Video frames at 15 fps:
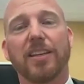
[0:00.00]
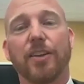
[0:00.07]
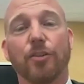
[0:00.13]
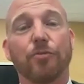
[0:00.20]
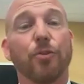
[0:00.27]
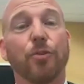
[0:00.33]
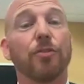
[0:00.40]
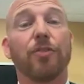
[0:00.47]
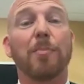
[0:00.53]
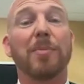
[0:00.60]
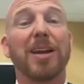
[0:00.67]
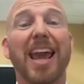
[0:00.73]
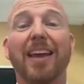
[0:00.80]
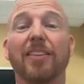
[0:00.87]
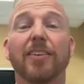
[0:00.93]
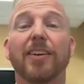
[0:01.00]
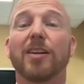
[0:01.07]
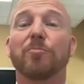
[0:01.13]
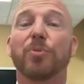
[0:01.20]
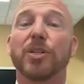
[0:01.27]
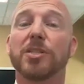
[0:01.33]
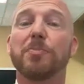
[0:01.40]
Therefore, from an
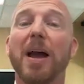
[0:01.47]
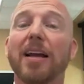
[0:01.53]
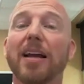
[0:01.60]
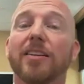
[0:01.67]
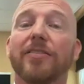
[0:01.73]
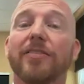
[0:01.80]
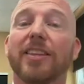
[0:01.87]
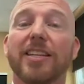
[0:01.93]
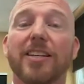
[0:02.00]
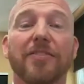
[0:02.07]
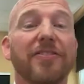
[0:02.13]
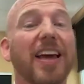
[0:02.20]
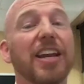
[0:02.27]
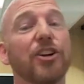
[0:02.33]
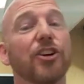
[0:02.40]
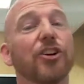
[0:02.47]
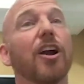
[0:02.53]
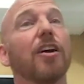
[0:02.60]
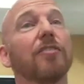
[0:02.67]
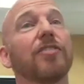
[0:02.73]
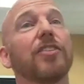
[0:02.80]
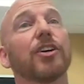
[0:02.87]
Anglican perspective, the defender
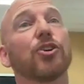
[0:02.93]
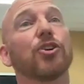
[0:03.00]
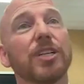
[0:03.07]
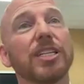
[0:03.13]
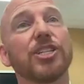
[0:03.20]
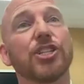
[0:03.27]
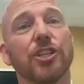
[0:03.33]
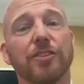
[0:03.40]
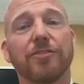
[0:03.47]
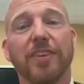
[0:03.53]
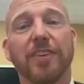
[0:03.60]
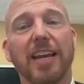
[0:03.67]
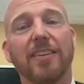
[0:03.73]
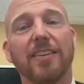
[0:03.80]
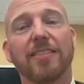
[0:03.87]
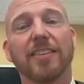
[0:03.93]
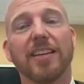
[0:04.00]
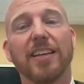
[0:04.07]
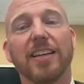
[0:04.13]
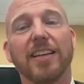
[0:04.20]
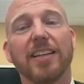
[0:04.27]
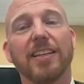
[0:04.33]
of the Christian faith
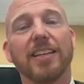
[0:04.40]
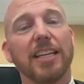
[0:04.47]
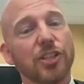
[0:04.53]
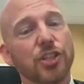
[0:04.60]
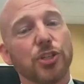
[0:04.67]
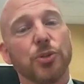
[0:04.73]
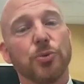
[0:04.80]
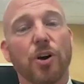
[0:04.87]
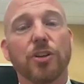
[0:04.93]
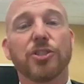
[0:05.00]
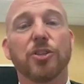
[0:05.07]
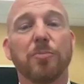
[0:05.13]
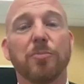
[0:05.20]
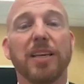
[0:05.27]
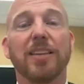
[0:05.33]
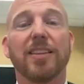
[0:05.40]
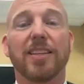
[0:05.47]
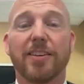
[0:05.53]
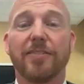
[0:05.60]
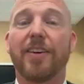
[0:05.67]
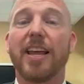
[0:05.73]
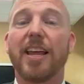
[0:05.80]
needs to also be the
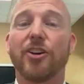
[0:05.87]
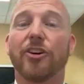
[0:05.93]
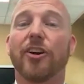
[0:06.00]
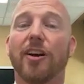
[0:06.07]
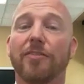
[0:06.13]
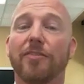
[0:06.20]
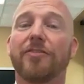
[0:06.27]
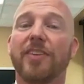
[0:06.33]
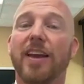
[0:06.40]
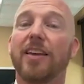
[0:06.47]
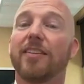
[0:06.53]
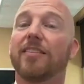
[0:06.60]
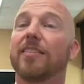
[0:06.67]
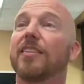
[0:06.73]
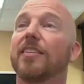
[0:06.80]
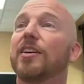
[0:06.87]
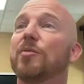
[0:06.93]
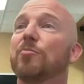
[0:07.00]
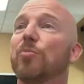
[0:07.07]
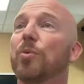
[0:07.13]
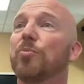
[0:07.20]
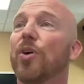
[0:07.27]
defender of faith,
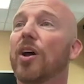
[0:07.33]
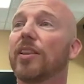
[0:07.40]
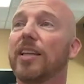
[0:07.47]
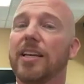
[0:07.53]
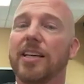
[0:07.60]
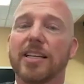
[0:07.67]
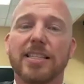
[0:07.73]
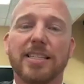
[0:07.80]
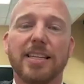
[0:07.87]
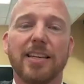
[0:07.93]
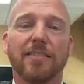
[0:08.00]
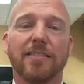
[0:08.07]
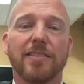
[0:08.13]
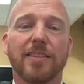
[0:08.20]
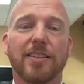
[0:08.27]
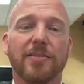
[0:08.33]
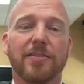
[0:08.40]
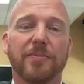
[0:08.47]
more broadly conceived.